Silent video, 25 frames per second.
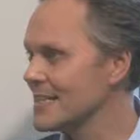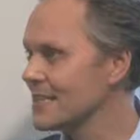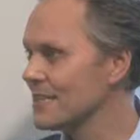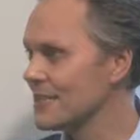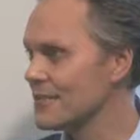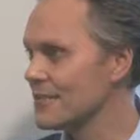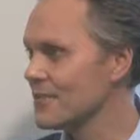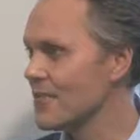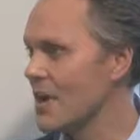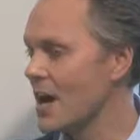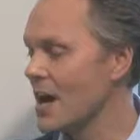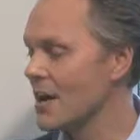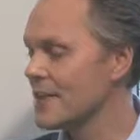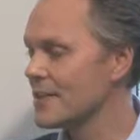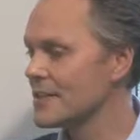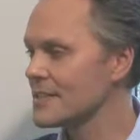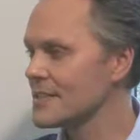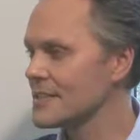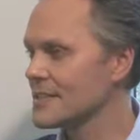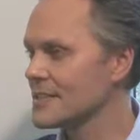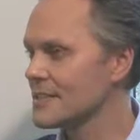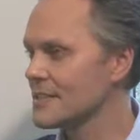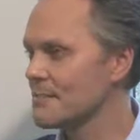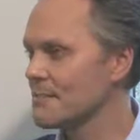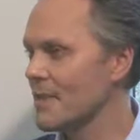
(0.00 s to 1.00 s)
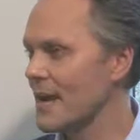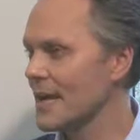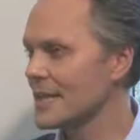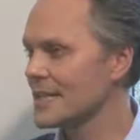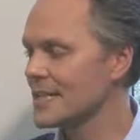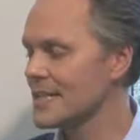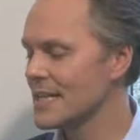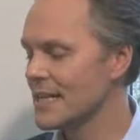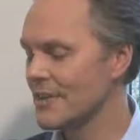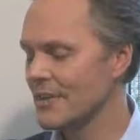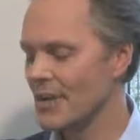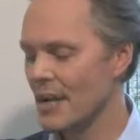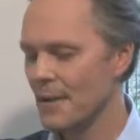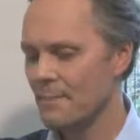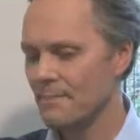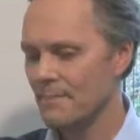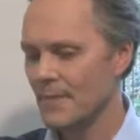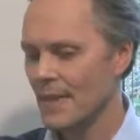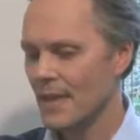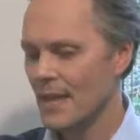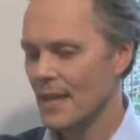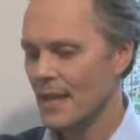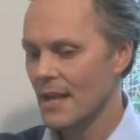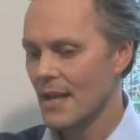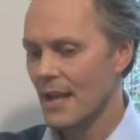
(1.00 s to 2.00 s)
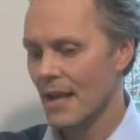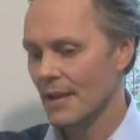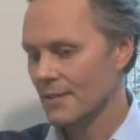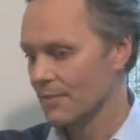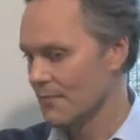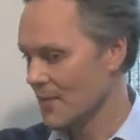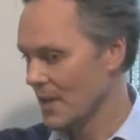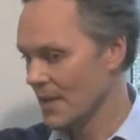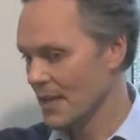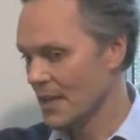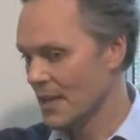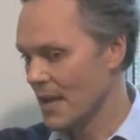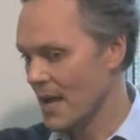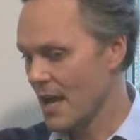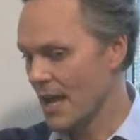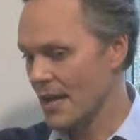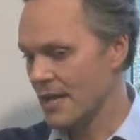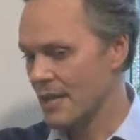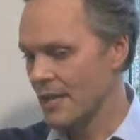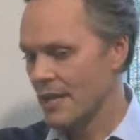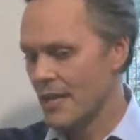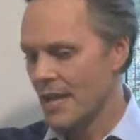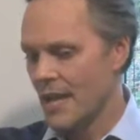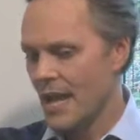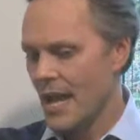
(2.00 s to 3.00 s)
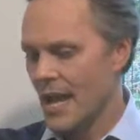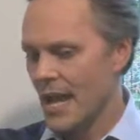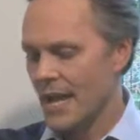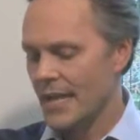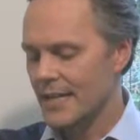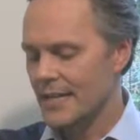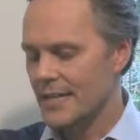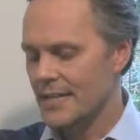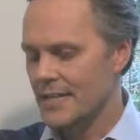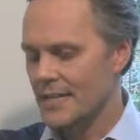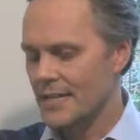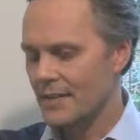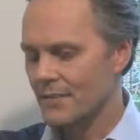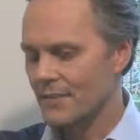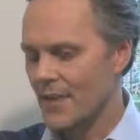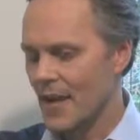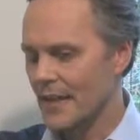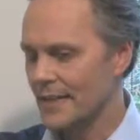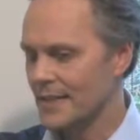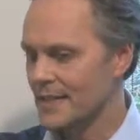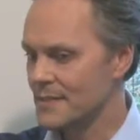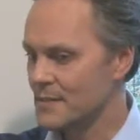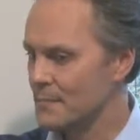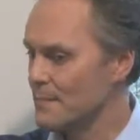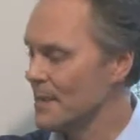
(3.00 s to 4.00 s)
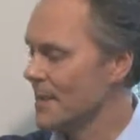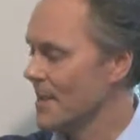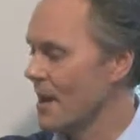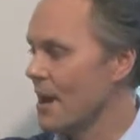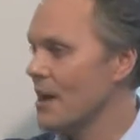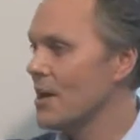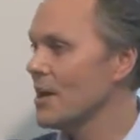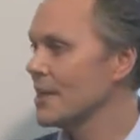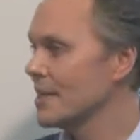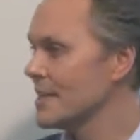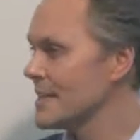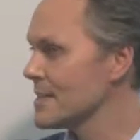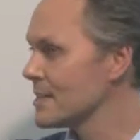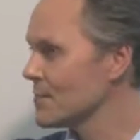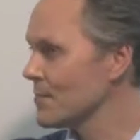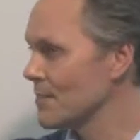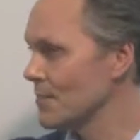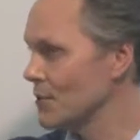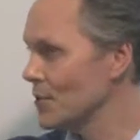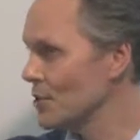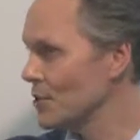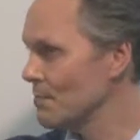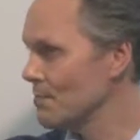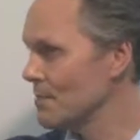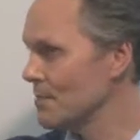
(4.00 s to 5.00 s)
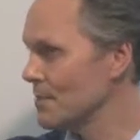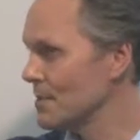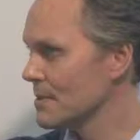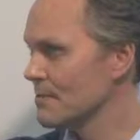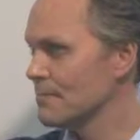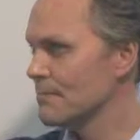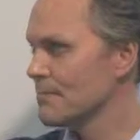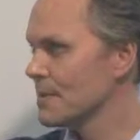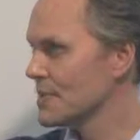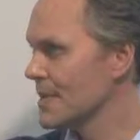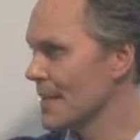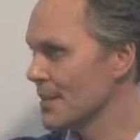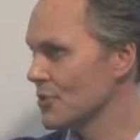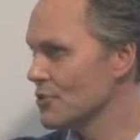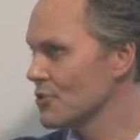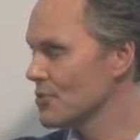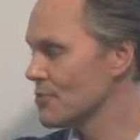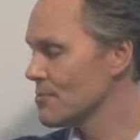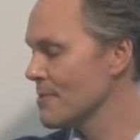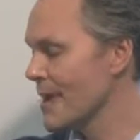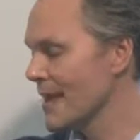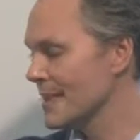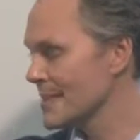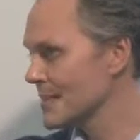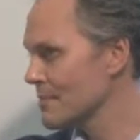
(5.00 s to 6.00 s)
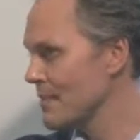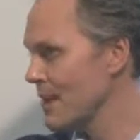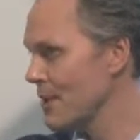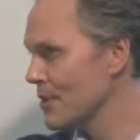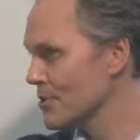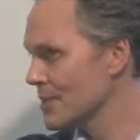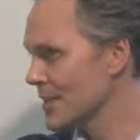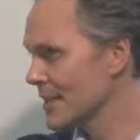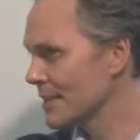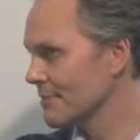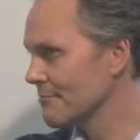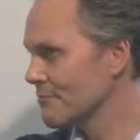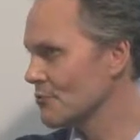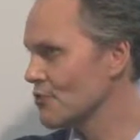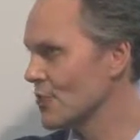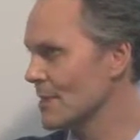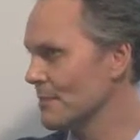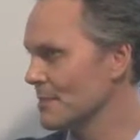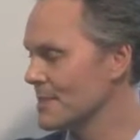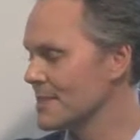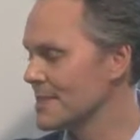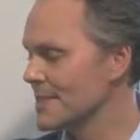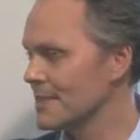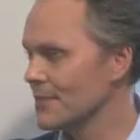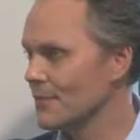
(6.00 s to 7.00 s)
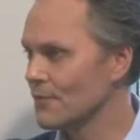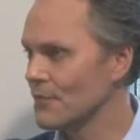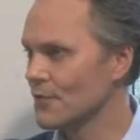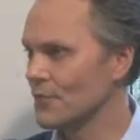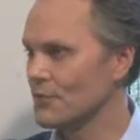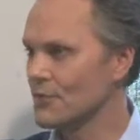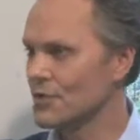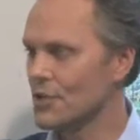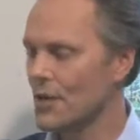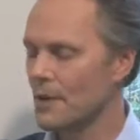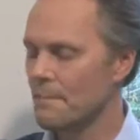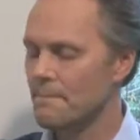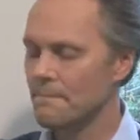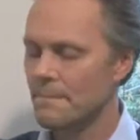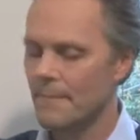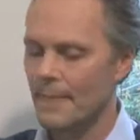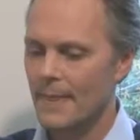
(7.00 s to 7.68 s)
different viruses and bacteria and fungi. And in fact, these are being harnessed for new potential antibiotic treatments in the future.